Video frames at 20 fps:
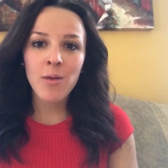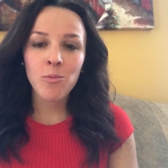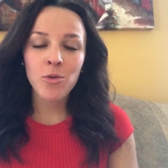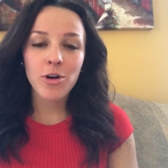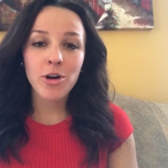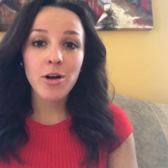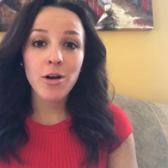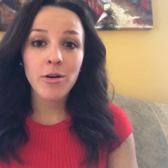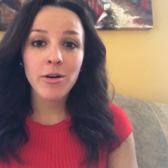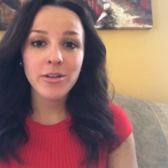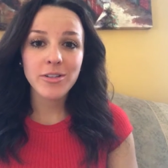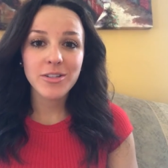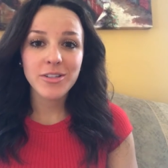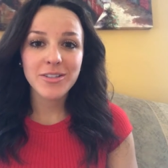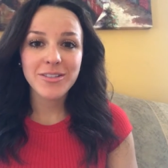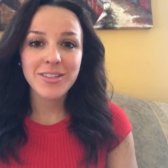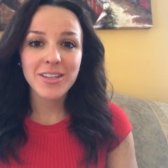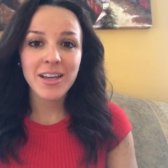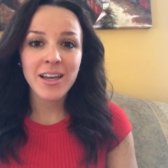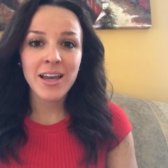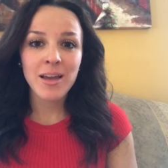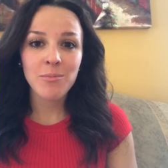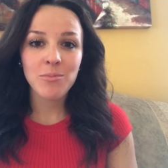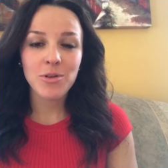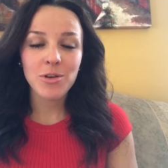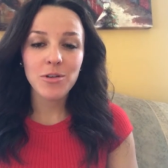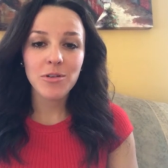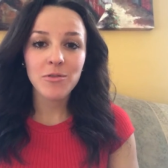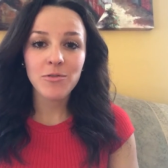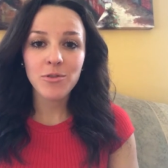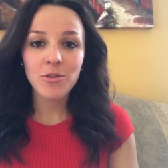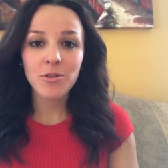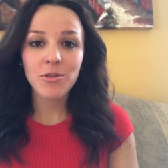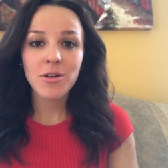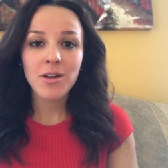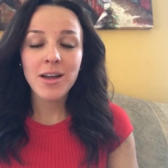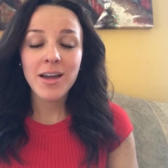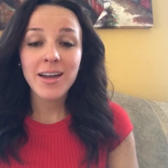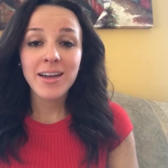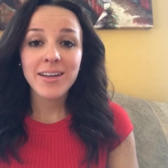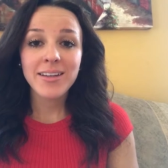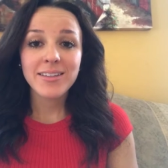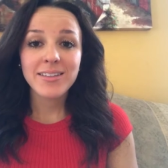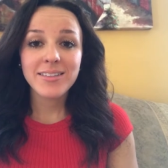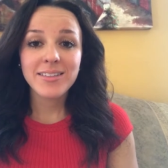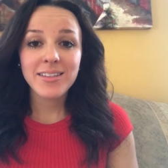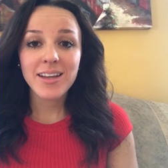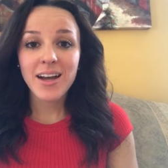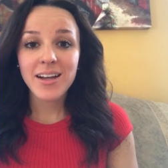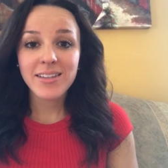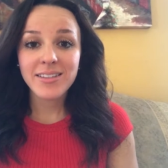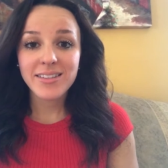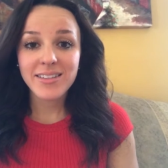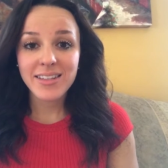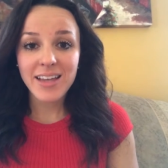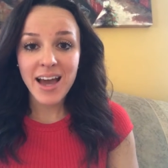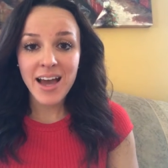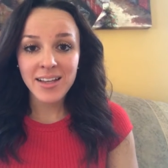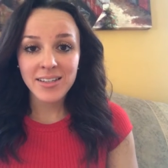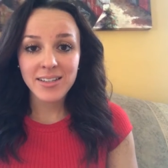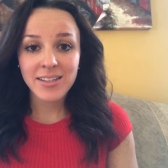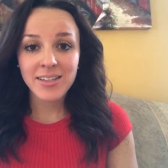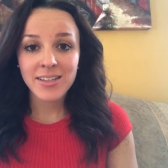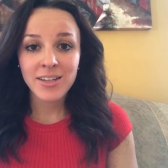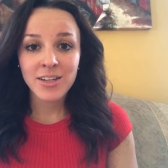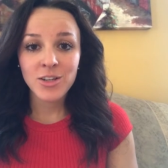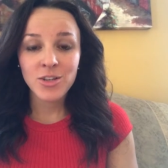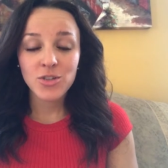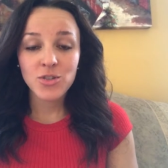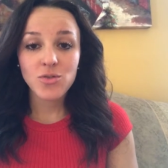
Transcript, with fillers: and we're going to see a beautiful sunset.